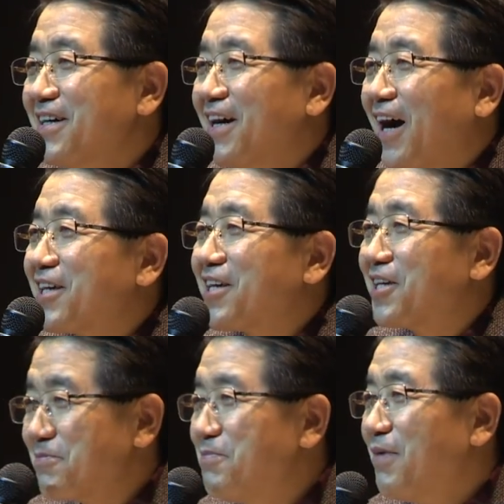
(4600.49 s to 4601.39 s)
I can
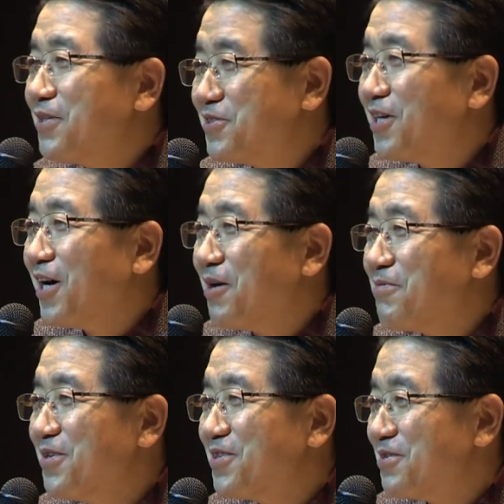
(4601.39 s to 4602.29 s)
keep my job
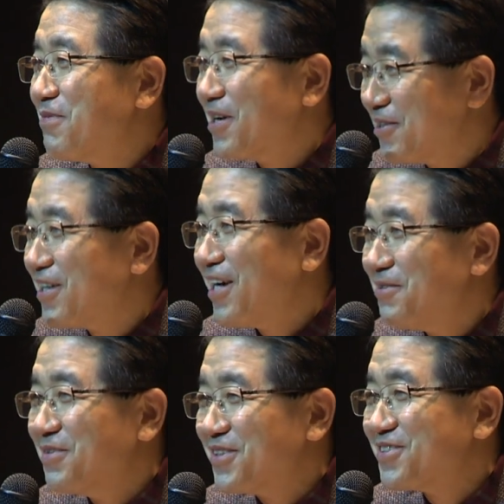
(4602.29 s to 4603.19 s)
until my
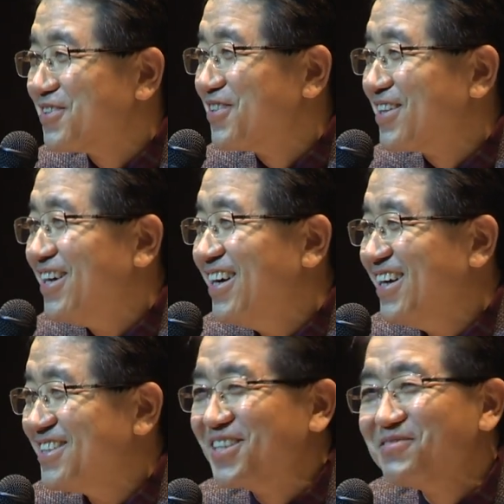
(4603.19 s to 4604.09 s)
retirement, sort of.
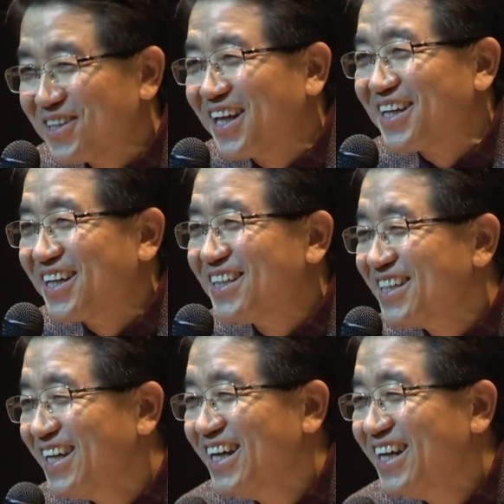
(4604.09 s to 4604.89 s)
Seems like it.